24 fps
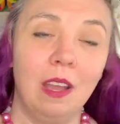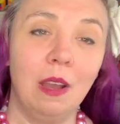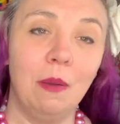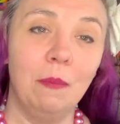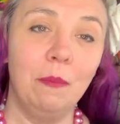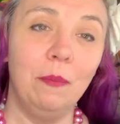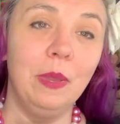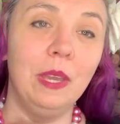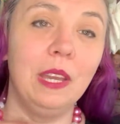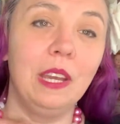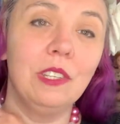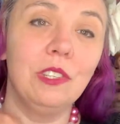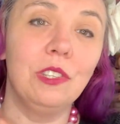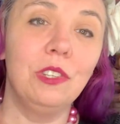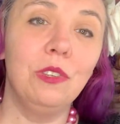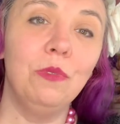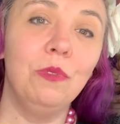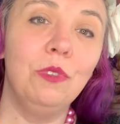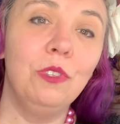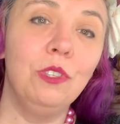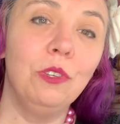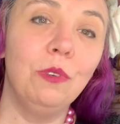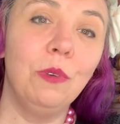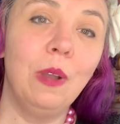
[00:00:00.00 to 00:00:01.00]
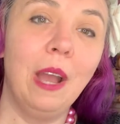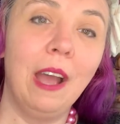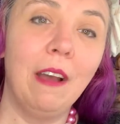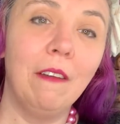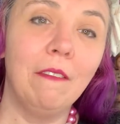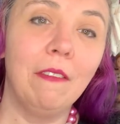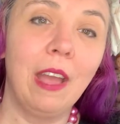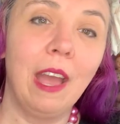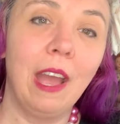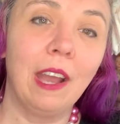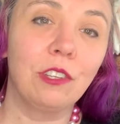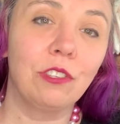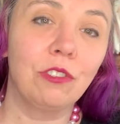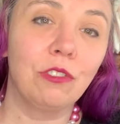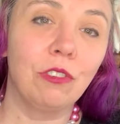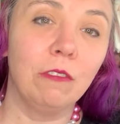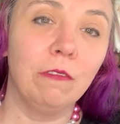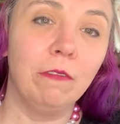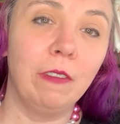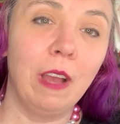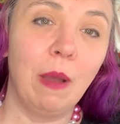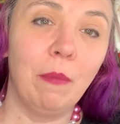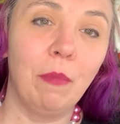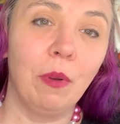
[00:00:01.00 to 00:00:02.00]
because you do have extra
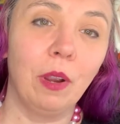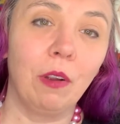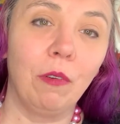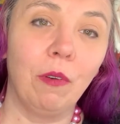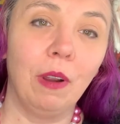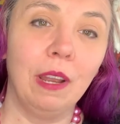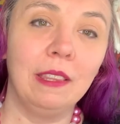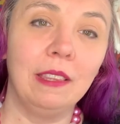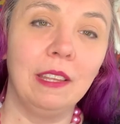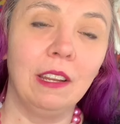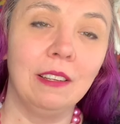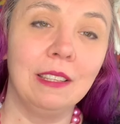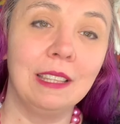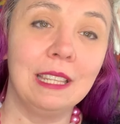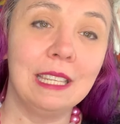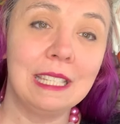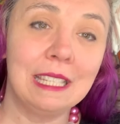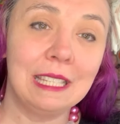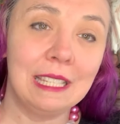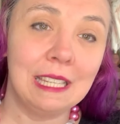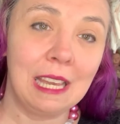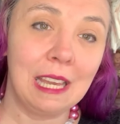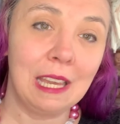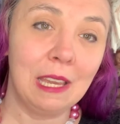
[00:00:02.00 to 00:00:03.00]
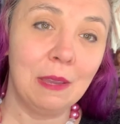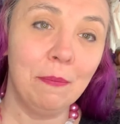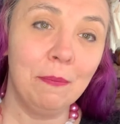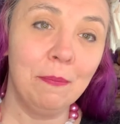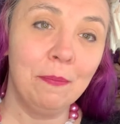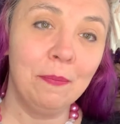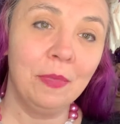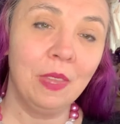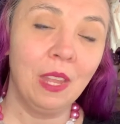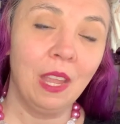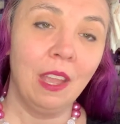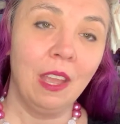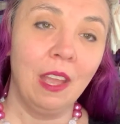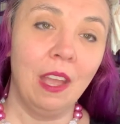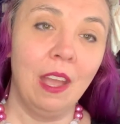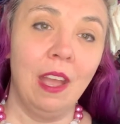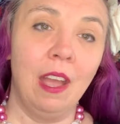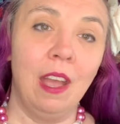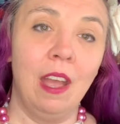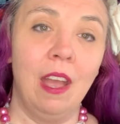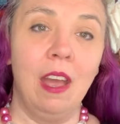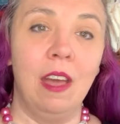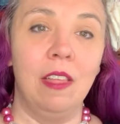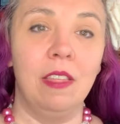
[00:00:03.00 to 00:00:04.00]
fabric right there at the seam.
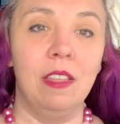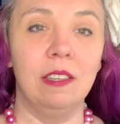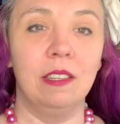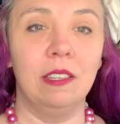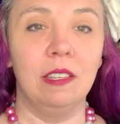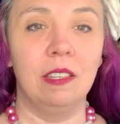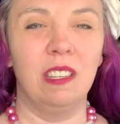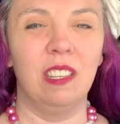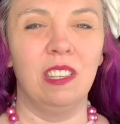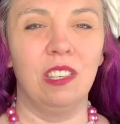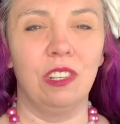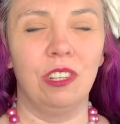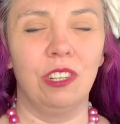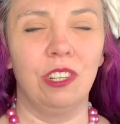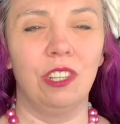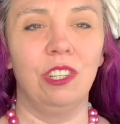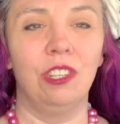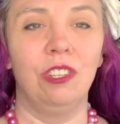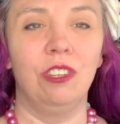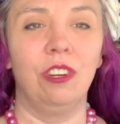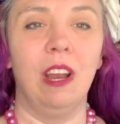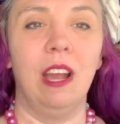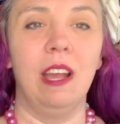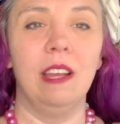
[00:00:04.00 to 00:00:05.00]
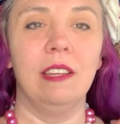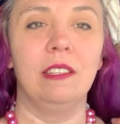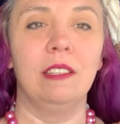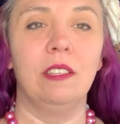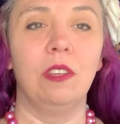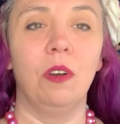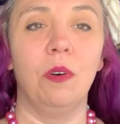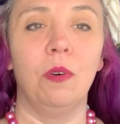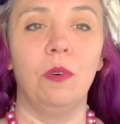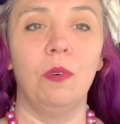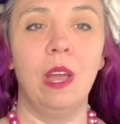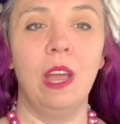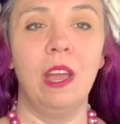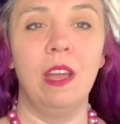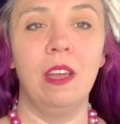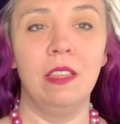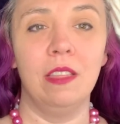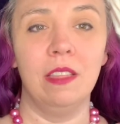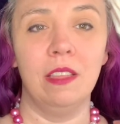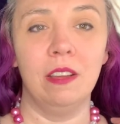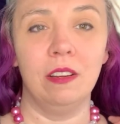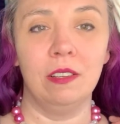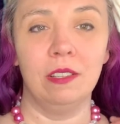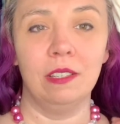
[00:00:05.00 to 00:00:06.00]
This is a serge dress, so
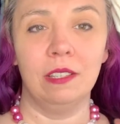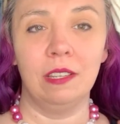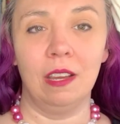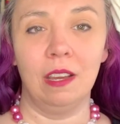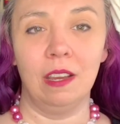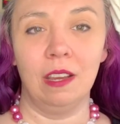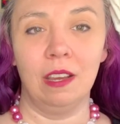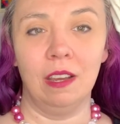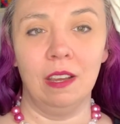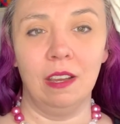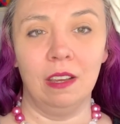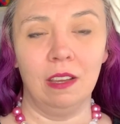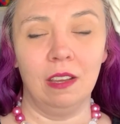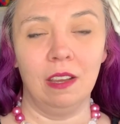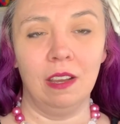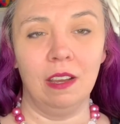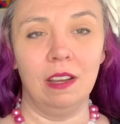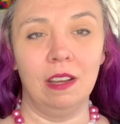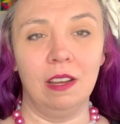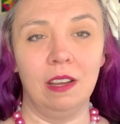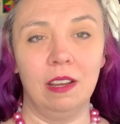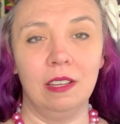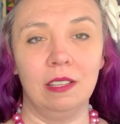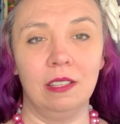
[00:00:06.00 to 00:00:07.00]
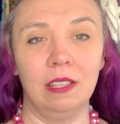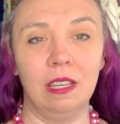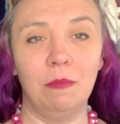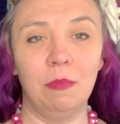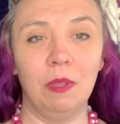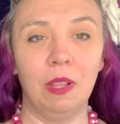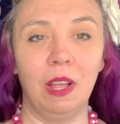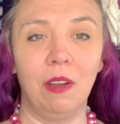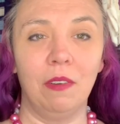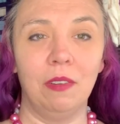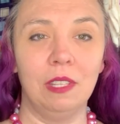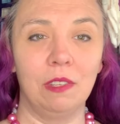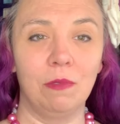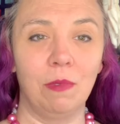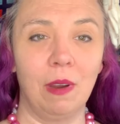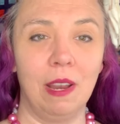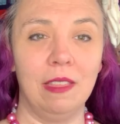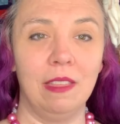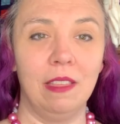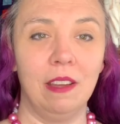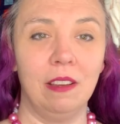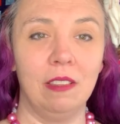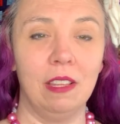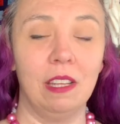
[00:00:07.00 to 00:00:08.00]
there's a seam allowance
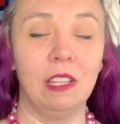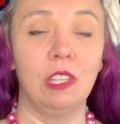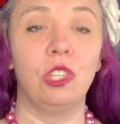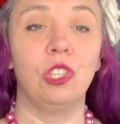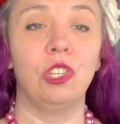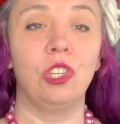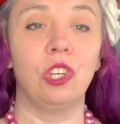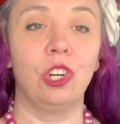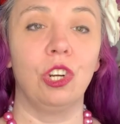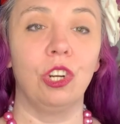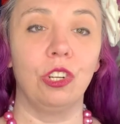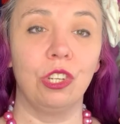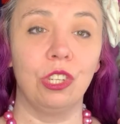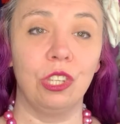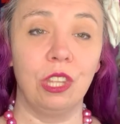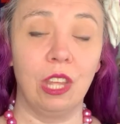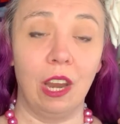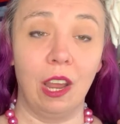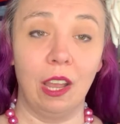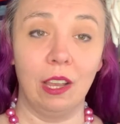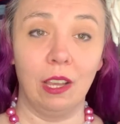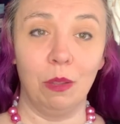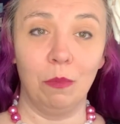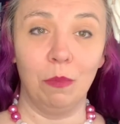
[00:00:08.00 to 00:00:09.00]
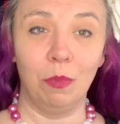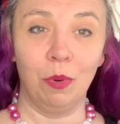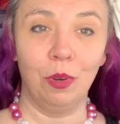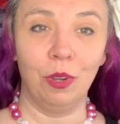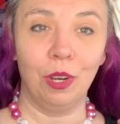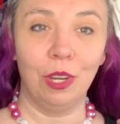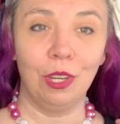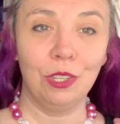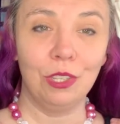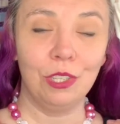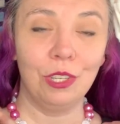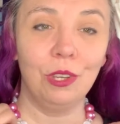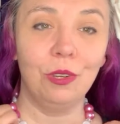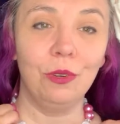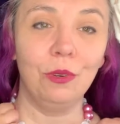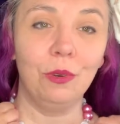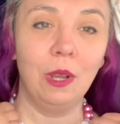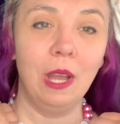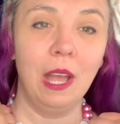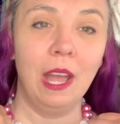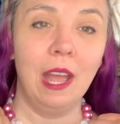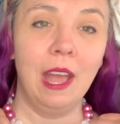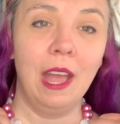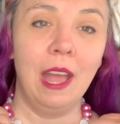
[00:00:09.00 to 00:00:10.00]
right there that's serge that I could put it to,
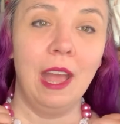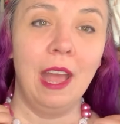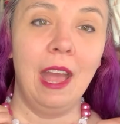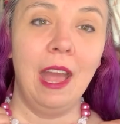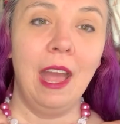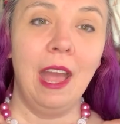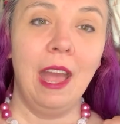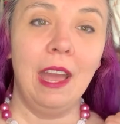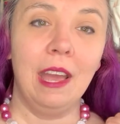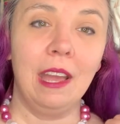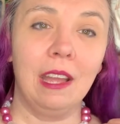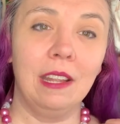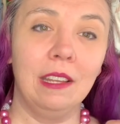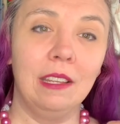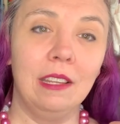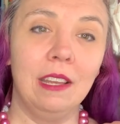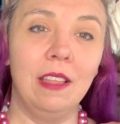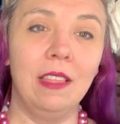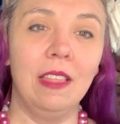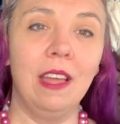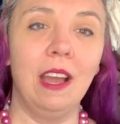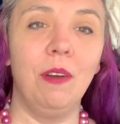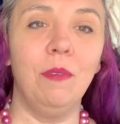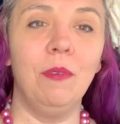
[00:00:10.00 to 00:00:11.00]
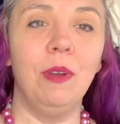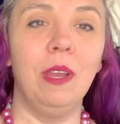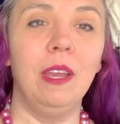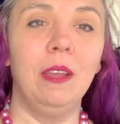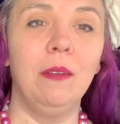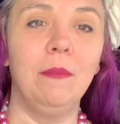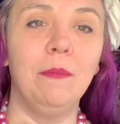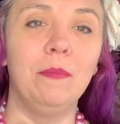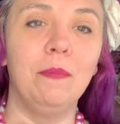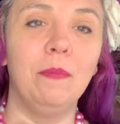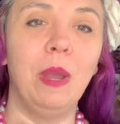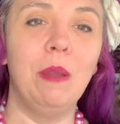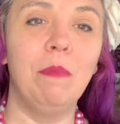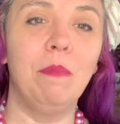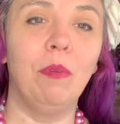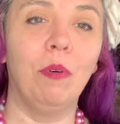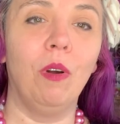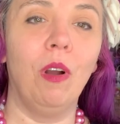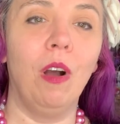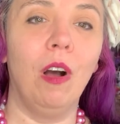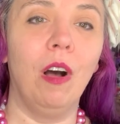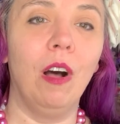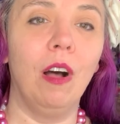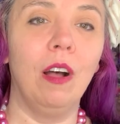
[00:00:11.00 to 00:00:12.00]
and that way my
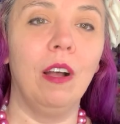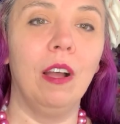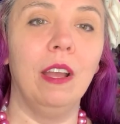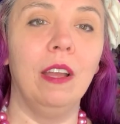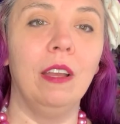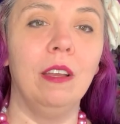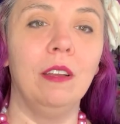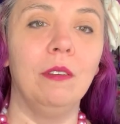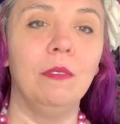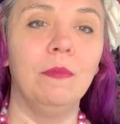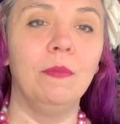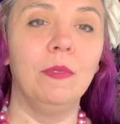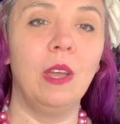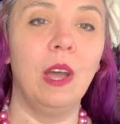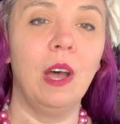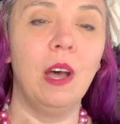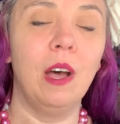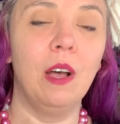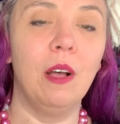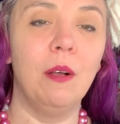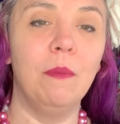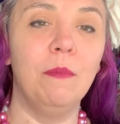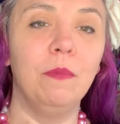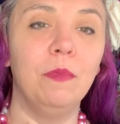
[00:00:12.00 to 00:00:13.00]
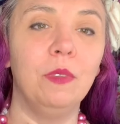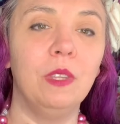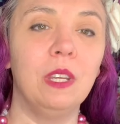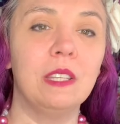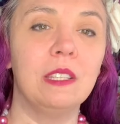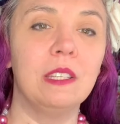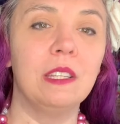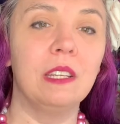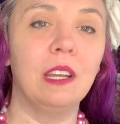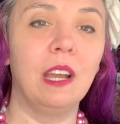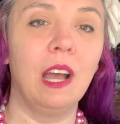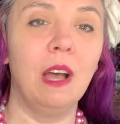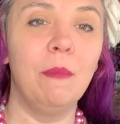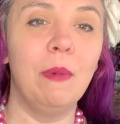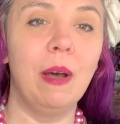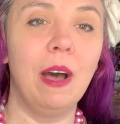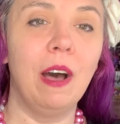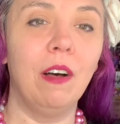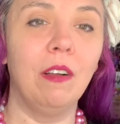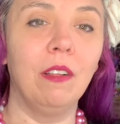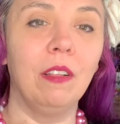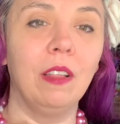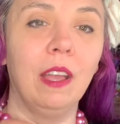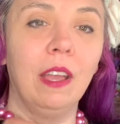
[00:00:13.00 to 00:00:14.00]
bra doesn't come
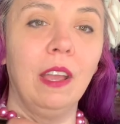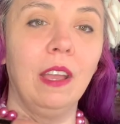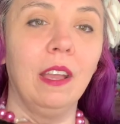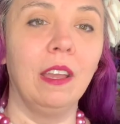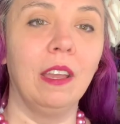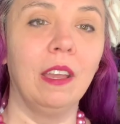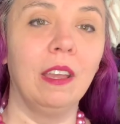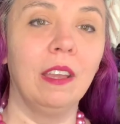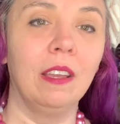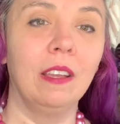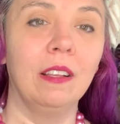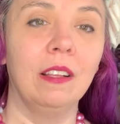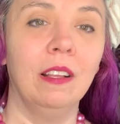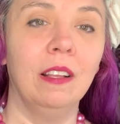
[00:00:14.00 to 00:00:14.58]
out like